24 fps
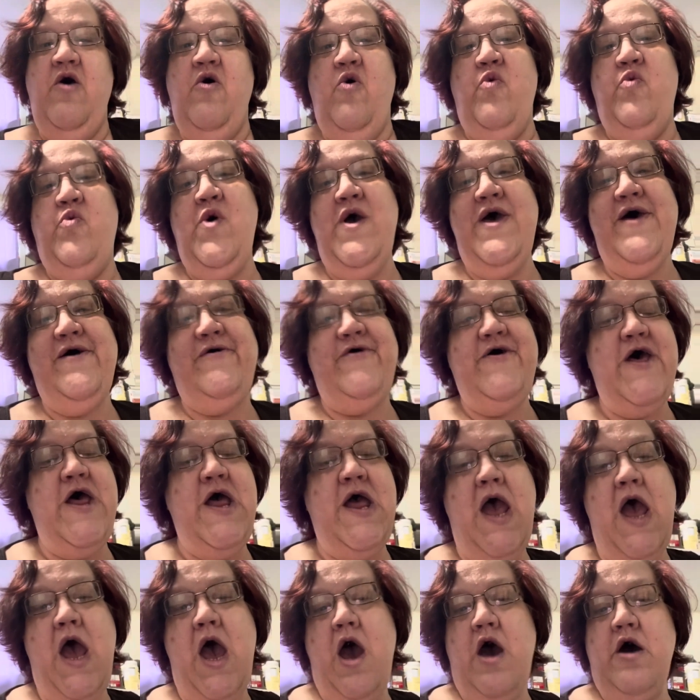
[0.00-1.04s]
well,
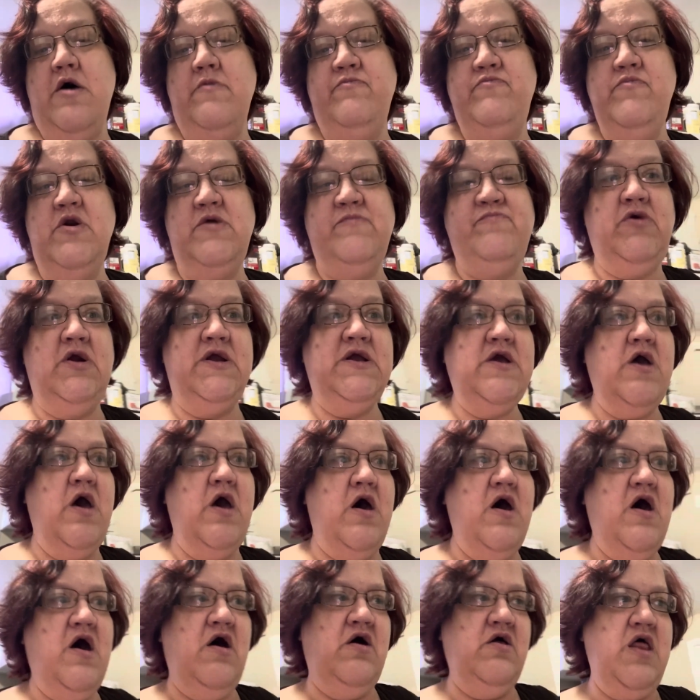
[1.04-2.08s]
I'm gonna bring
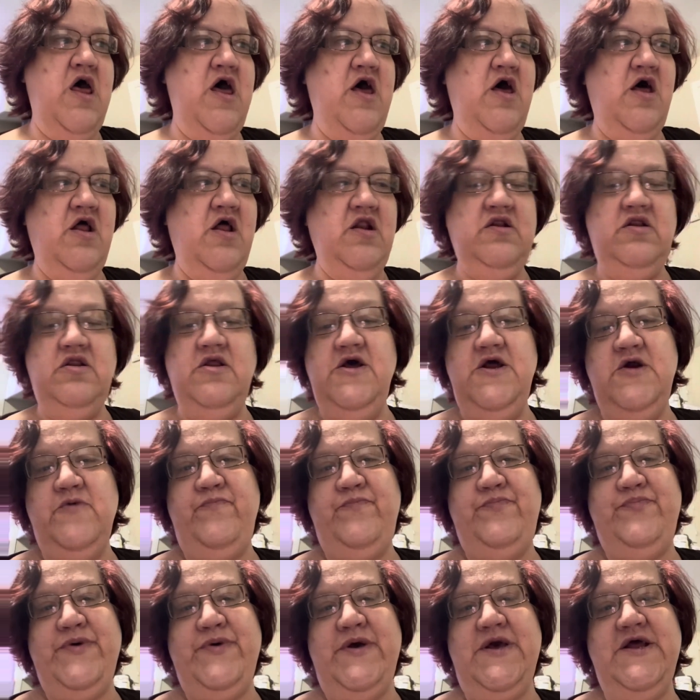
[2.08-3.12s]
y'all a little
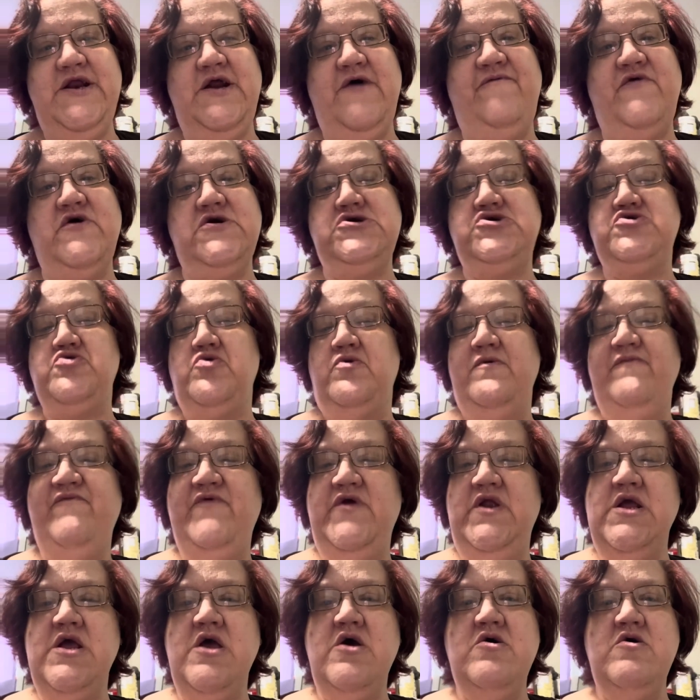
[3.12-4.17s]
bit of a short
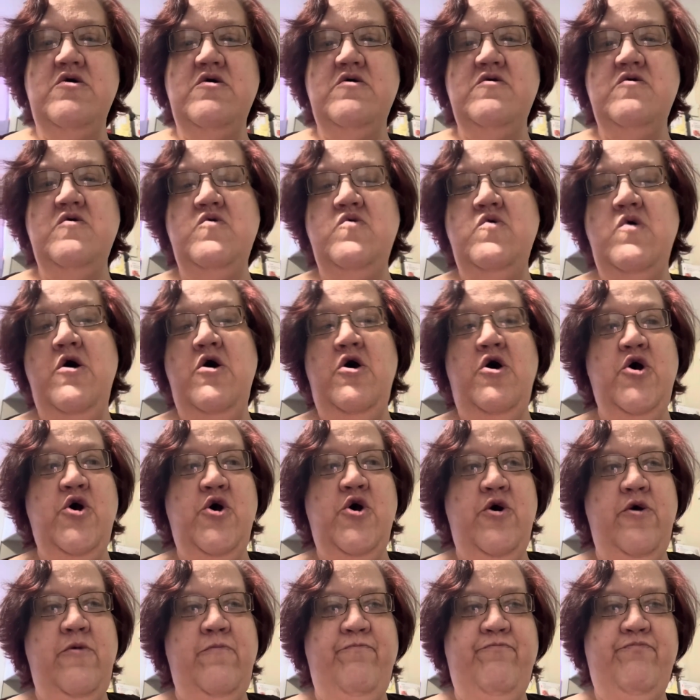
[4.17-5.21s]
video,
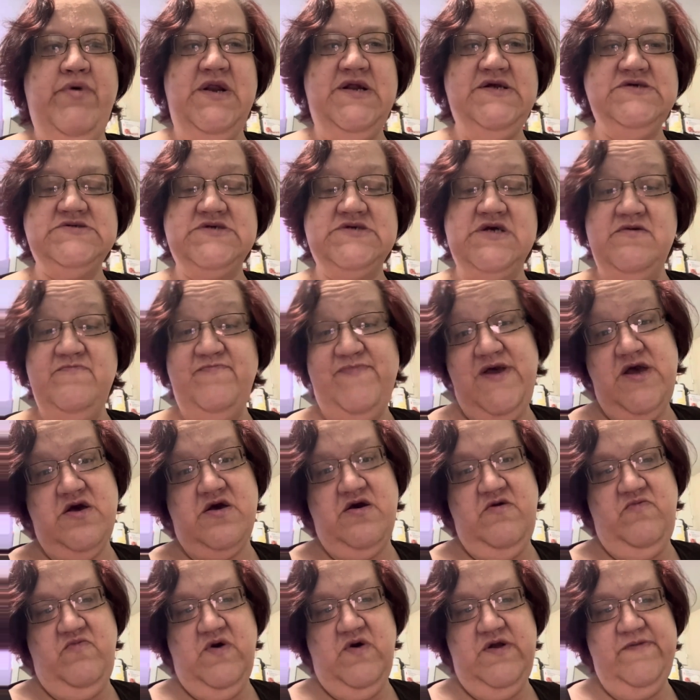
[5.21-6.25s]
but it's gonna be a
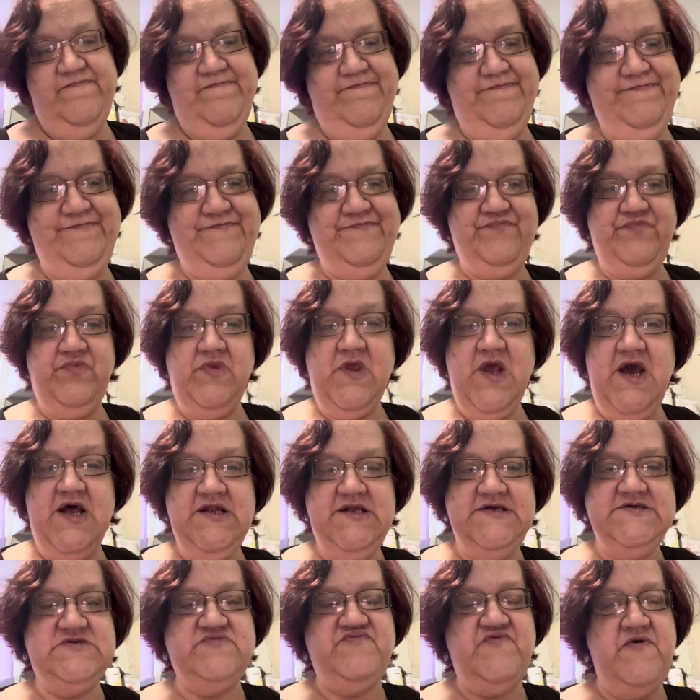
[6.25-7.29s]
good one, at
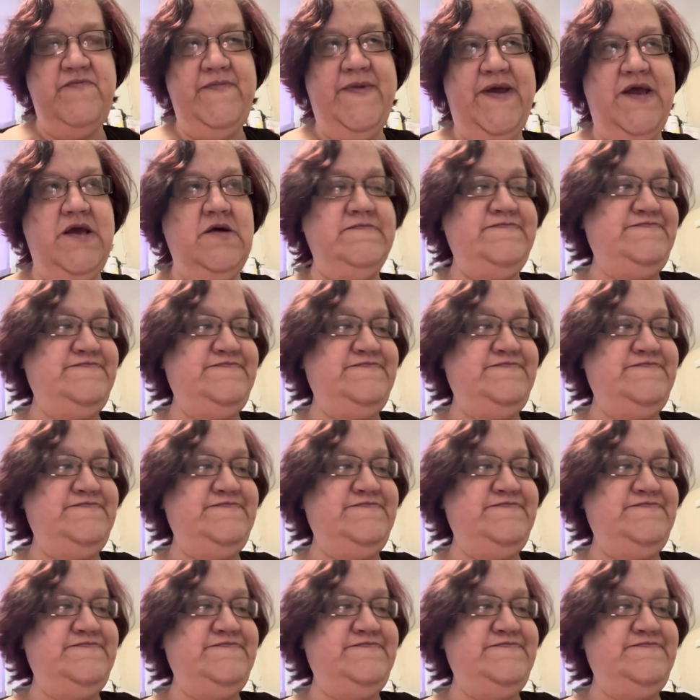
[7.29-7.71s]
least for me.